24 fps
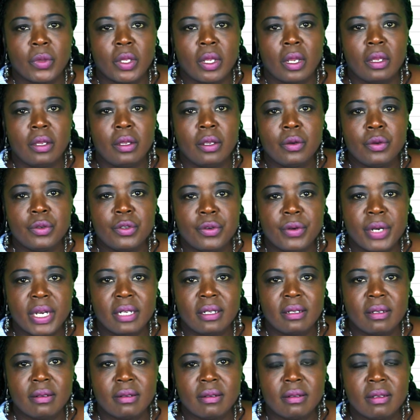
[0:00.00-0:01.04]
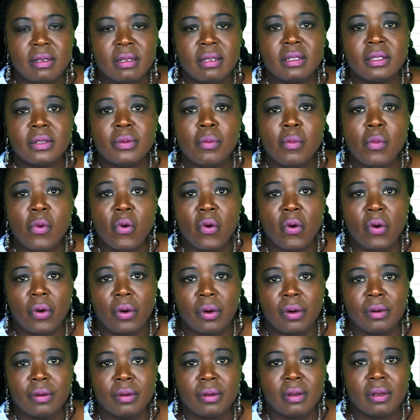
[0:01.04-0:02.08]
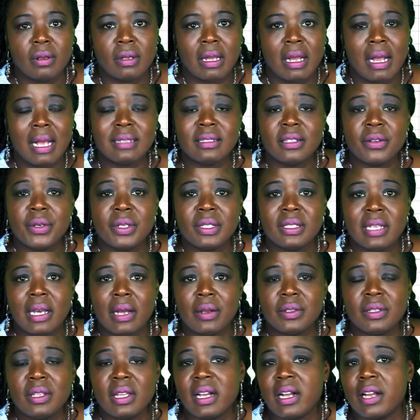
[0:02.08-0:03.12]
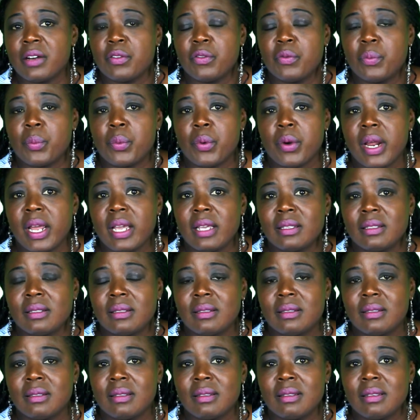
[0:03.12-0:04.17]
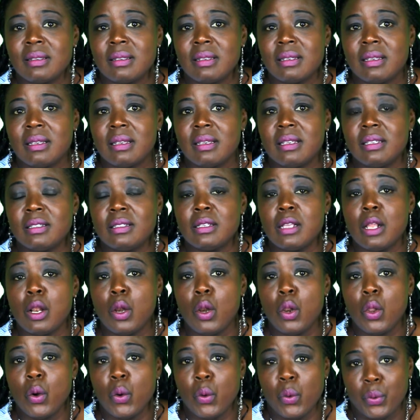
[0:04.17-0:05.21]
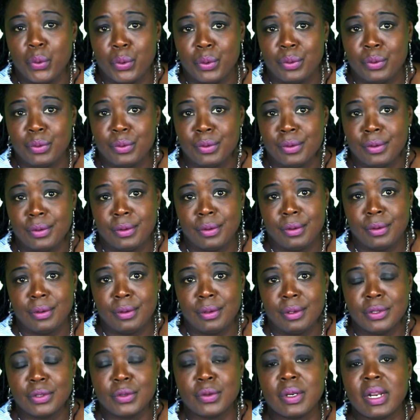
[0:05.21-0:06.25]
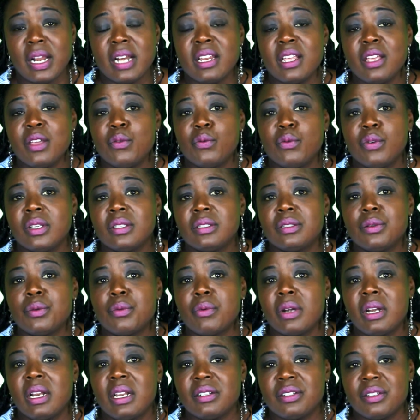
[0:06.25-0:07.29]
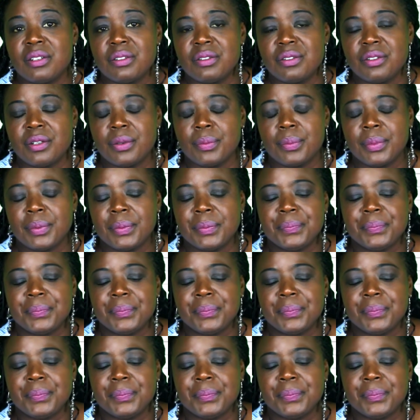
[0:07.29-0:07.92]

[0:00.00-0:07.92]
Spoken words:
yield rate is more. As a result, the cutoff price is low. It's got an inverse relationship.